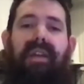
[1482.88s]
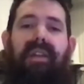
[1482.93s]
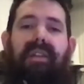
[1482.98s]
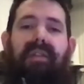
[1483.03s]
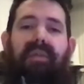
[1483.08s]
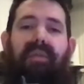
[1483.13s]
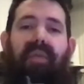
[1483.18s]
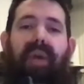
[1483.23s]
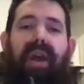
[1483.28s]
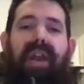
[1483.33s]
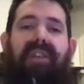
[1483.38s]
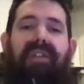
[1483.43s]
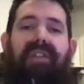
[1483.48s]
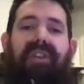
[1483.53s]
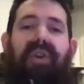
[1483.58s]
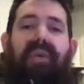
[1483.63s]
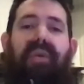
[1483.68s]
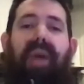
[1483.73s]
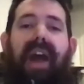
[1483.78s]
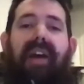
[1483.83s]
when
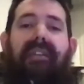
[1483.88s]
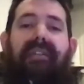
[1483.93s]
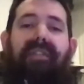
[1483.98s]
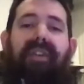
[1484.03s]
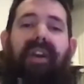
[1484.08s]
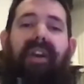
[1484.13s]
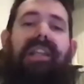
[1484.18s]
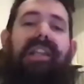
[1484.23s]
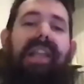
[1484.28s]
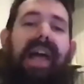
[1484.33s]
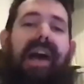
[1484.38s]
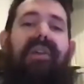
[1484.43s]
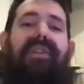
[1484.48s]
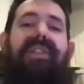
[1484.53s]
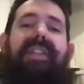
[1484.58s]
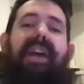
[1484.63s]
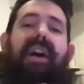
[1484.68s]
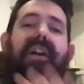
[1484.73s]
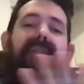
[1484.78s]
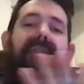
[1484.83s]
you have a very loud
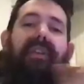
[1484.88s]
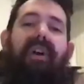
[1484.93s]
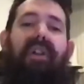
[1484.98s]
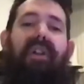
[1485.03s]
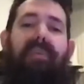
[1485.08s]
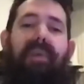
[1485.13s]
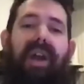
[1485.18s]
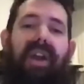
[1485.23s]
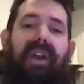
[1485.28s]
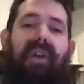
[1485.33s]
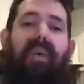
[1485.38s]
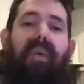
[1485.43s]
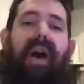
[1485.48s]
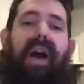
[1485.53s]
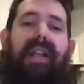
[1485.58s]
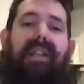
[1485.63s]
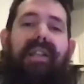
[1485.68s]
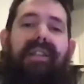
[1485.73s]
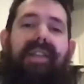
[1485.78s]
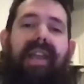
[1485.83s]
sound followed by a
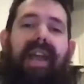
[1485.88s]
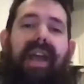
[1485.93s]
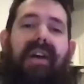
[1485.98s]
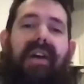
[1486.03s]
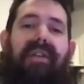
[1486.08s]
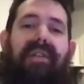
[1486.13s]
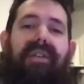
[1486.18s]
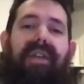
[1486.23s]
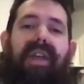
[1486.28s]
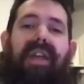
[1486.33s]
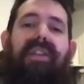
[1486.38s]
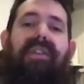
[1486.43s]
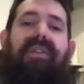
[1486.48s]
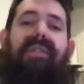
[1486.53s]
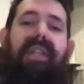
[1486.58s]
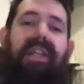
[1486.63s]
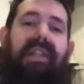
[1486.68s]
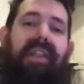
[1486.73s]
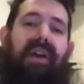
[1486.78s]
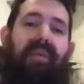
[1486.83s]
quiet sound, and you
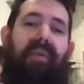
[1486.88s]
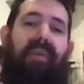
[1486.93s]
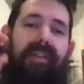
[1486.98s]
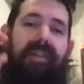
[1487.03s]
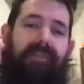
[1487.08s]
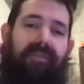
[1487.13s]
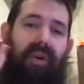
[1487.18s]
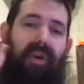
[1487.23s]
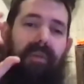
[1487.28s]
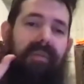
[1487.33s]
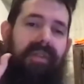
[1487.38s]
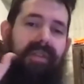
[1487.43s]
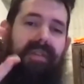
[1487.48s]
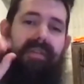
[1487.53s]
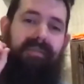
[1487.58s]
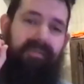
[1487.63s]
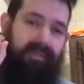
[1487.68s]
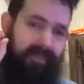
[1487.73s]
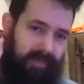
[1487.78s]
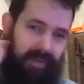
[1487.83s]
see that waveform,
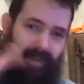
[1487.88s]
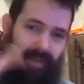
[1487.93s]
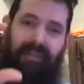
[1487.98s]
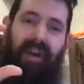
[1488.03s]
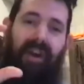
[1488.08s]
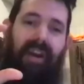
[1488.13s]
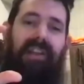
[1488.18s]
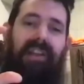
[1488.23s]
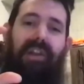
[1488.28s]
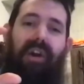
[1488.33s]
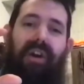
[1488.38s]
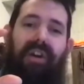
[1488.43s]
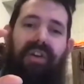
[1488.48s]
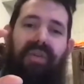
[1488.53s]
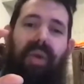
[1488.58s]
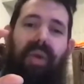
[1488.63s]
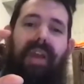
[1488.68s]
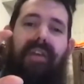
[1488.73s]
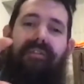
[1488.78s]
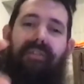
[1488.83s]
it's a very large
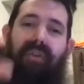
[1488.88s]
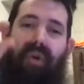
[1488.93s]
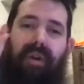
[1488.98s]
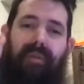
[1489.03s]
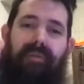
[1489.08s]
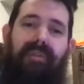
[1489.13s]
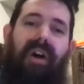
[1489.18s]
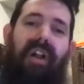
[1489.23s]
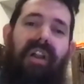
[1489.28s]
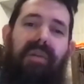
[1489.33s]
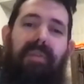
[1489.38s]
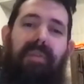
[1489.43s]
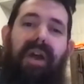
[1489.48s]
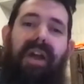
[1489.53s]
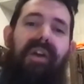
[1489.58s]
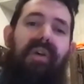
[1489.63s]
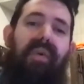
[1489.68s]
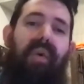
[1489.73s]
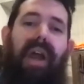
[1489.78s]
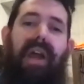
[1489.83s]
waveform followed by
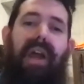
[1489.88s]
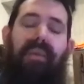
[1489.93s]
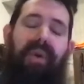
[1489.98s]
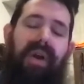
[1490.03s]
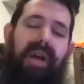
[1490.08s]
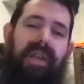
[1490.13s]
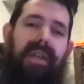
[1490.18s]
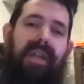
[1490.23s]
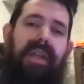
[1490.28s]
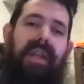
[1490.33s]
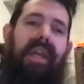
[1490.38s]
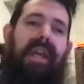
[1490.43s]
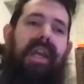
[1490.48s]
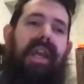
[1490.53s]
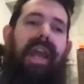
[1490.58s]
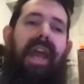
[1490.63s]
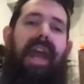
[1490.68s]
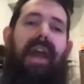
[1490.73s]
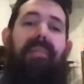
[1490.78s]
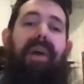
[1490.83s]
a quiet one.
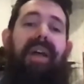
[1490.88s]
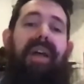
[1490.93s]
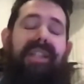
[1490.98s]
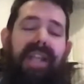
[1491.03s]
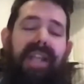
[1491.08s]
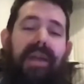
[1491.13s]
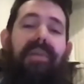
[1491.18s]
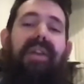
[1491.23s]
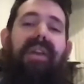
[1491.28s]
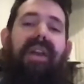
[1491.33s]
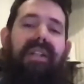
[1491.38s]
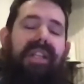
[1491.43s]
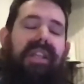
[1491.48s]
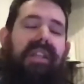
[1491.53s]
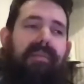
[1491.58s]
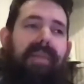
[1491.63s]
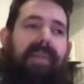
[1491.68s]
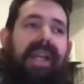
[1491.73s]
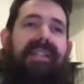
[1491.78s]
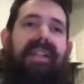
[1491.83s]
And by the time you get to
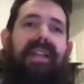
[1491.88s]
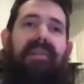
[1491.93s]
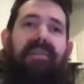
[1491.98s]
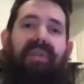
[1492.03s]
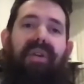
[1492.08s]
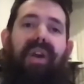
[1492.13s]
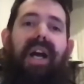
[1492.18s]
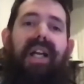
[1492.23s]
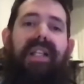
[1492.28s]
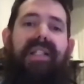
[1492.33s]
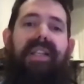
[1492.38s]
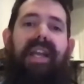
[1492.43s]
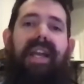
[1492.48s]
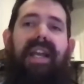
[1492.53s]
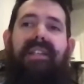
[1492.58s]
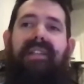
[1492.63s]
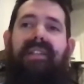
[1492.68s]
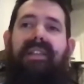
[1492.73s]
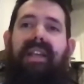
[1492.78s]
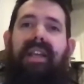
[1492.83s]
the mixing
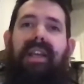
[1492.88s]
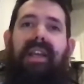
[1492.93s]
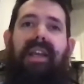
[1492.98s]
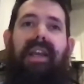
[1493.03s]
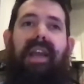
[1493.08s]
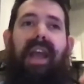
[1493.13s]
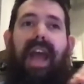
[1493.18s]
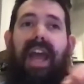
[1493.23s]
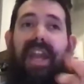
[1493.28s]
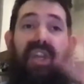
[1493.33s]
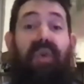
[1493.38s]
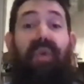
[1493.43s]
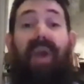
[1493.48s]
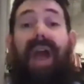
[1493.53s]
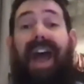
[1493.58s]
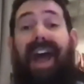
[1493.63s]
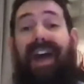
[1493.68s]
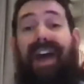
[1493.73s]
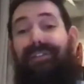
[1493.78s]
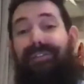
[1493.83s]
process and you
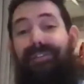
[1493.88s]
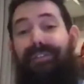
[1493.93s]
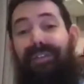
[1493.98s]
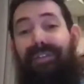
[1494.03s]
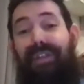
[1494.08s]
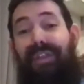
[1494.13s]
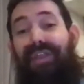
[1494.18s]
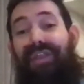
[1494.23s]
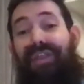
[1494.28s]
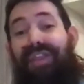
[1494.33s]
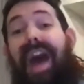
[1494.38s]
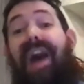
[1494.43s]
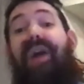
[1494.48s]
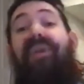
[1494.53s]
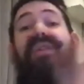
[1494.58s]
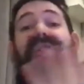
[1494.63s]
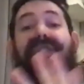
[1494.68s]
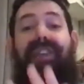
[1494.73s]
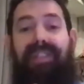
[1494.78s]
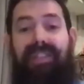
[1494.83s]
have
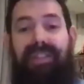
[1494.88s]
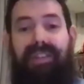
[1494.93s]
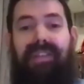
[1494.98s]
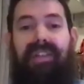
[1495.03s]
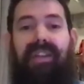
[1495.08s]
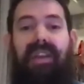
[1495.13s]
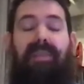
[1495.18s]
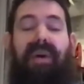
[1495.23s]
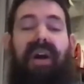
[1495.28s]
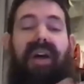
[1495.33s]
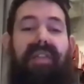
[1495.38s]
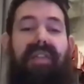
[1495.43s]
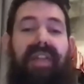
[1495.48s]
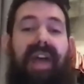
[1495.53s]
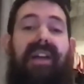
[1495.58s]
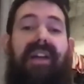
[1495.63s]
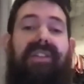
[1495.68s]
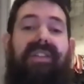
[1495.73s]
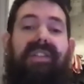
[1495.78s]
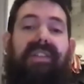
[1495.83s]
thousands upon
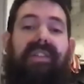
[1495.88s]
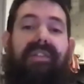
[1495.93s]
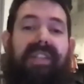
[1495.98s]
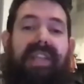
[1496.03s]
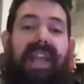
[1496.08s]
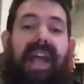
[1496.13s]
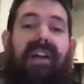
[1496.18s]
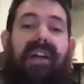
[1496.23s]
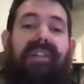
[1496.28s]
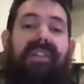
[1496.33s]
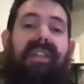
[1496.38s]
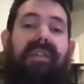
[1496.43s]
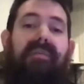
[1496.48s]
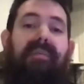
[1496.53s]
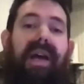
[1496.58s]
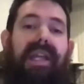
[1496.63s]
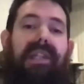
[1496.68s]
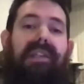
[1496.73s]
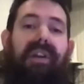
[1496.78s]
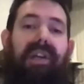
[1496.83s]
thousands of sounds that
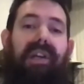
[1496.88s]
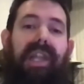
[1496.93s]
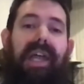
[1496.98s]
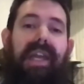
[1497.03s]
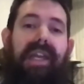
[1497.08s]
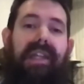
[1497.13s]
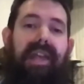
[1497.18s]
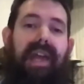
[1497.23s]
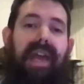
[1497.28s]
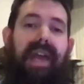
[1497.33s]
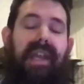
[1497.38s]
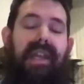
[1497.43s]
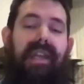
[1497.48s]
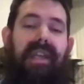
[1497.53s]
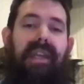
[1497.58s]
might look like that,